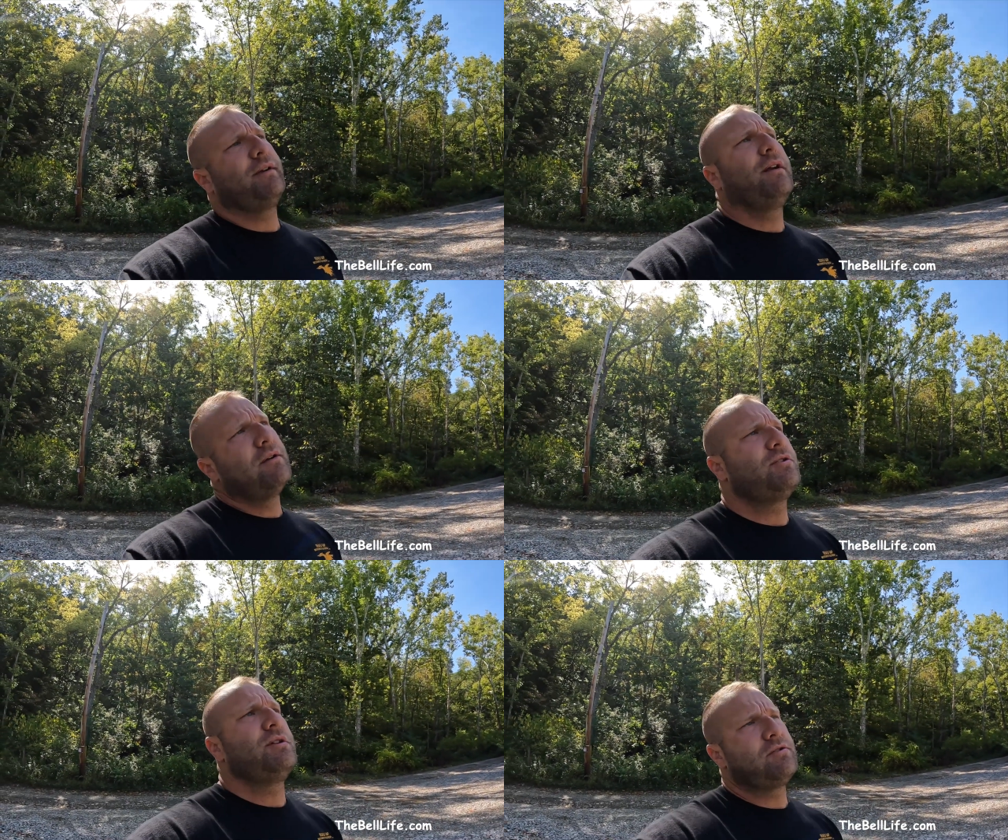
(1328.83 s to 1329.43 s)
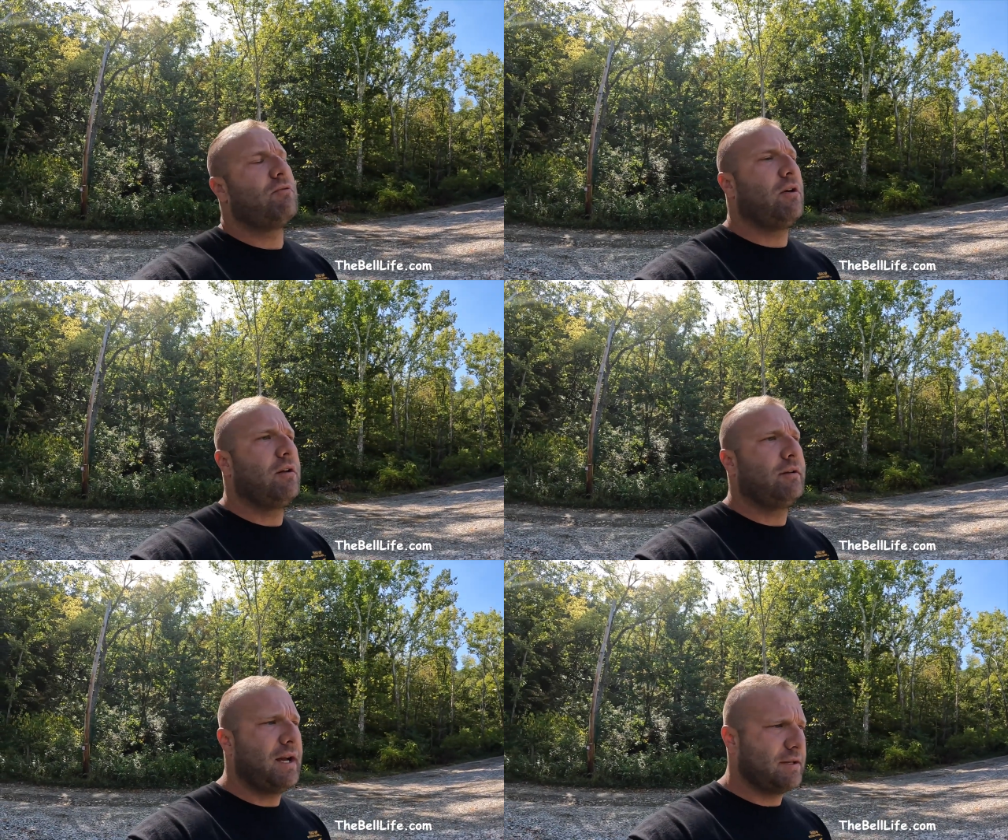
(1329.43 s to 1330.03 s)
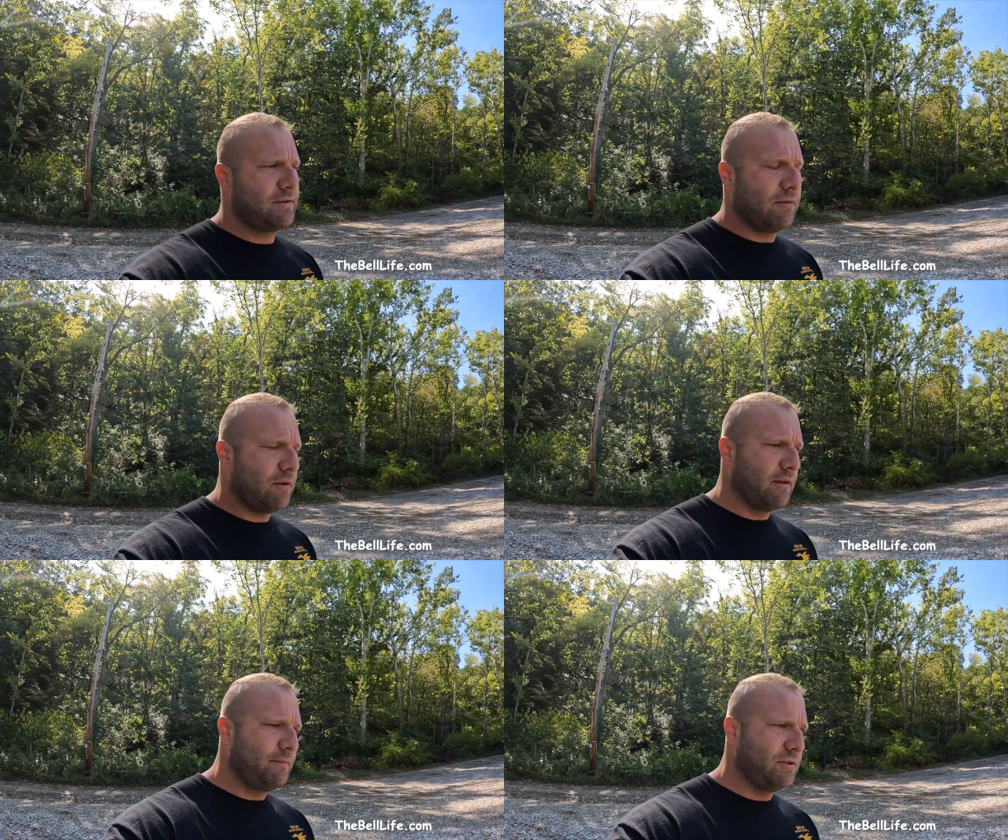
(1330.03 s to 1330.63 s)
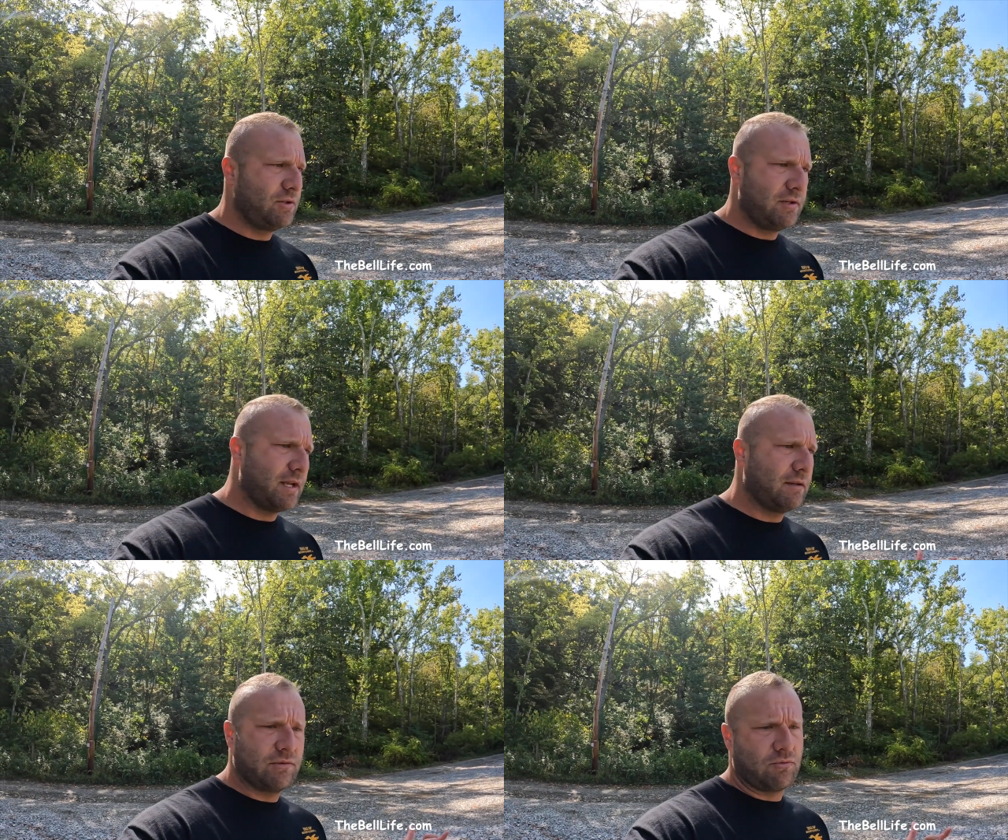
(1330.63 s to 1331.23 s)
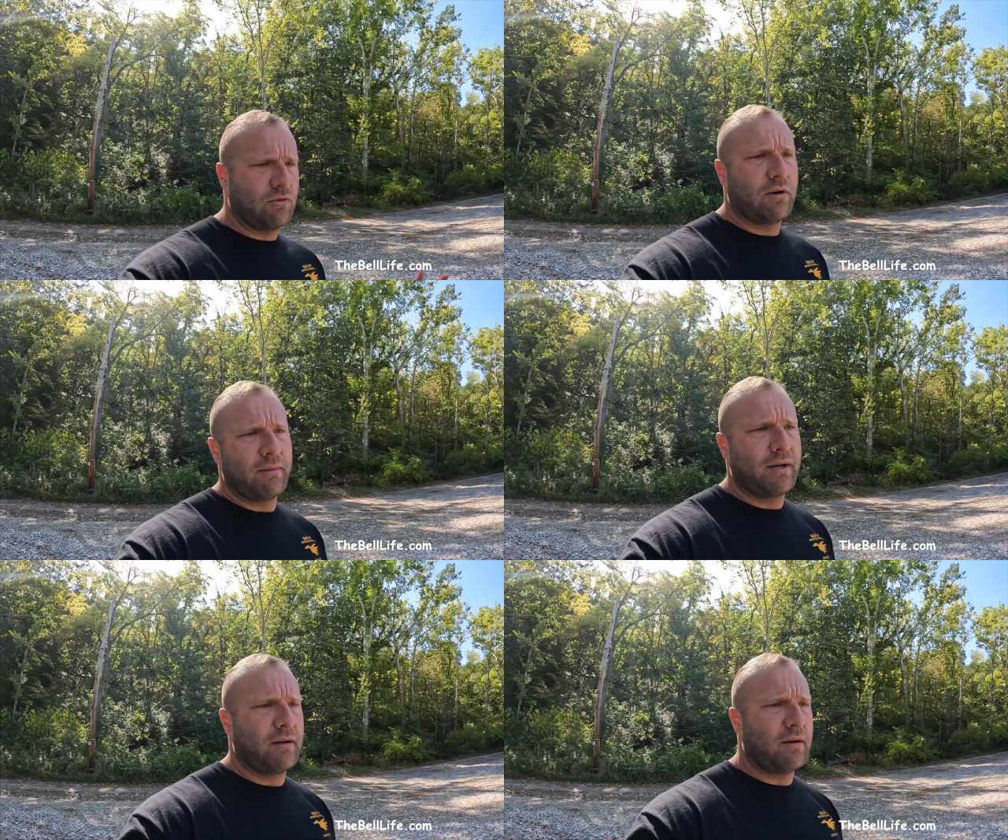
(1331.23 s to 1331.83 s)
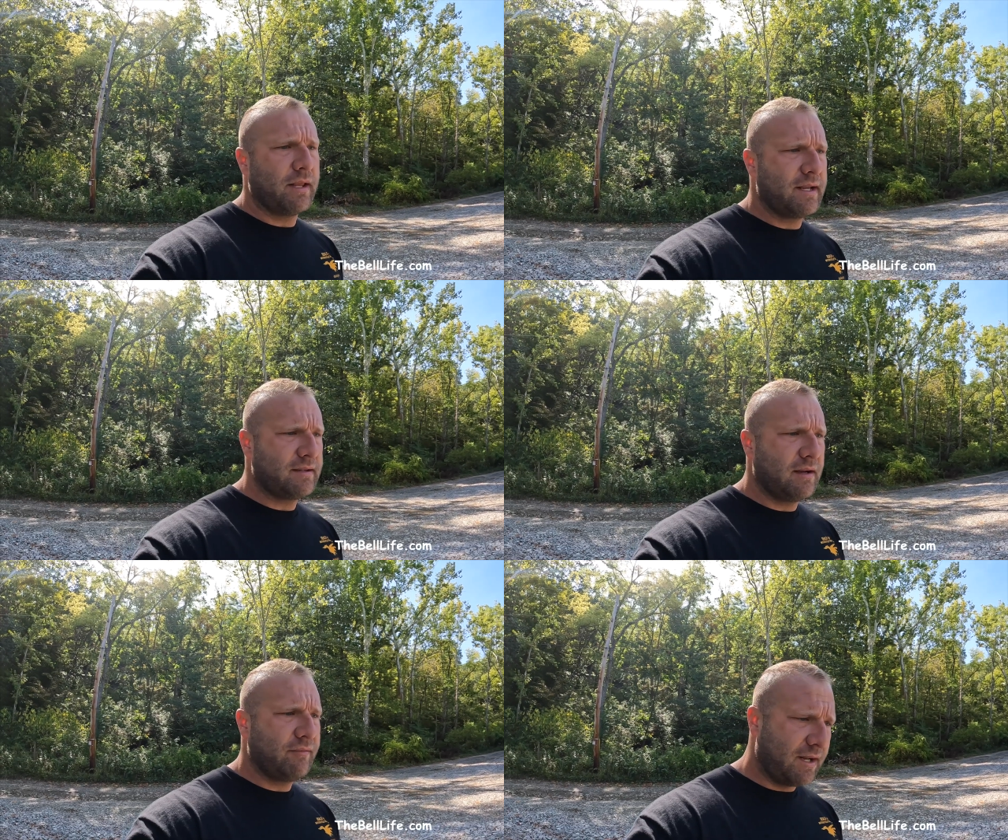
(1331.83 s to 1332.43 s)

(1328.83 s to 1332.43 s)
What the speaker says: You know, she's not squalling, but she's like squirming and all that stuff.